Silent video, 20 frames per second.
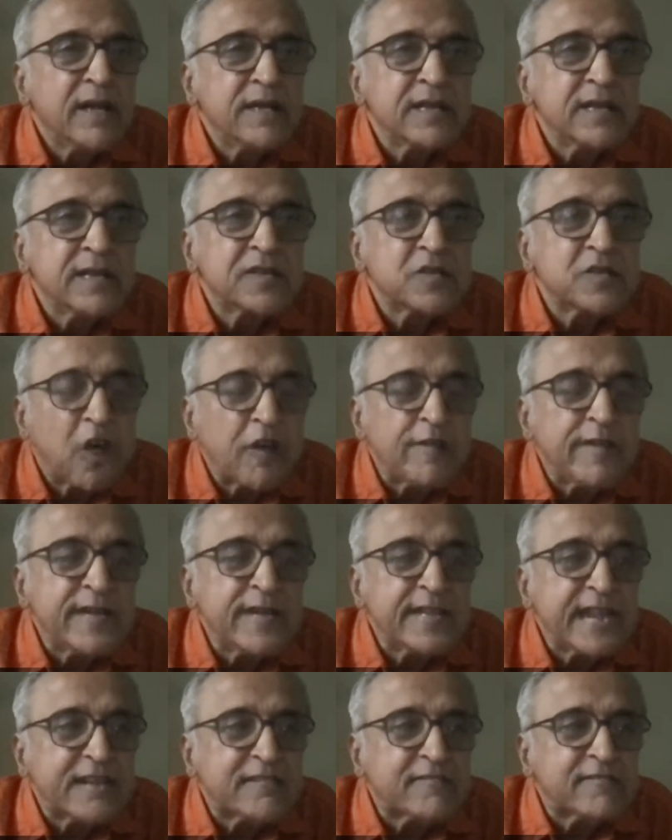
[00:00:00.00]
the
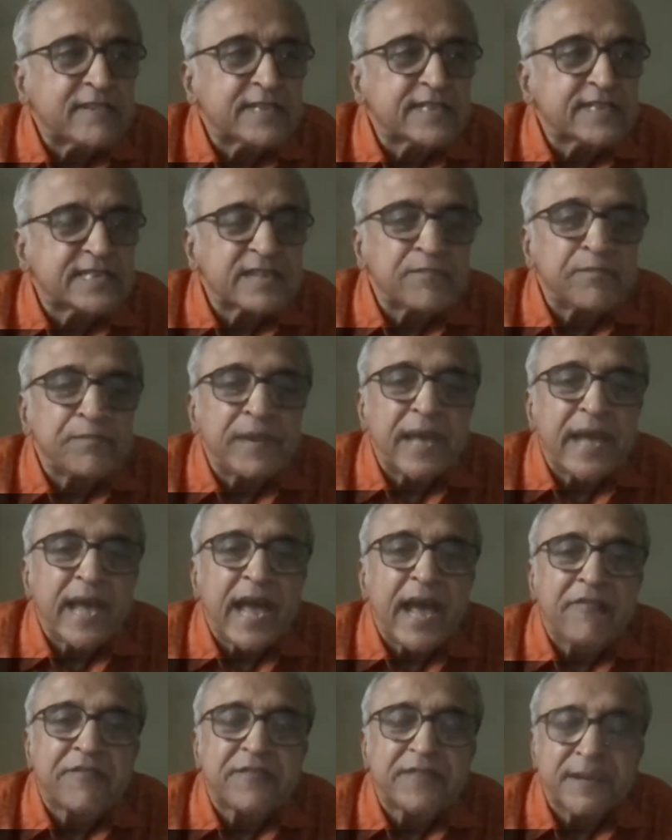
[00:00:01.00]
solving that question may
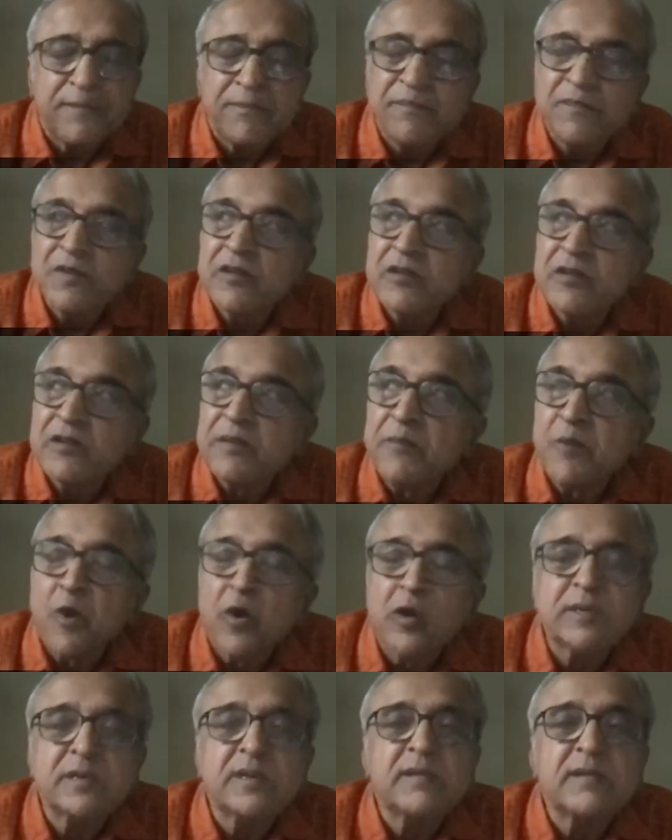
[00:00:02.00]
have some
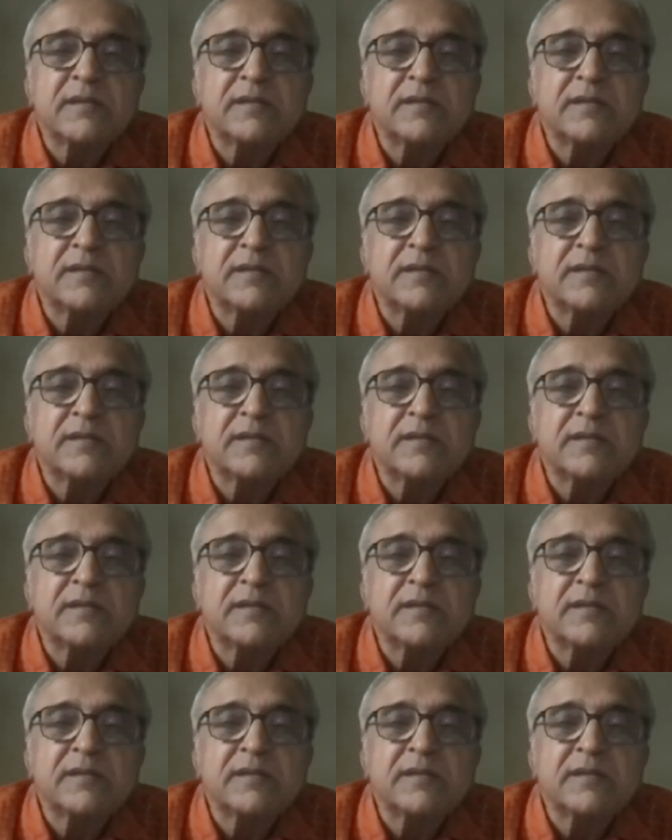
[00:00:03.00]
remote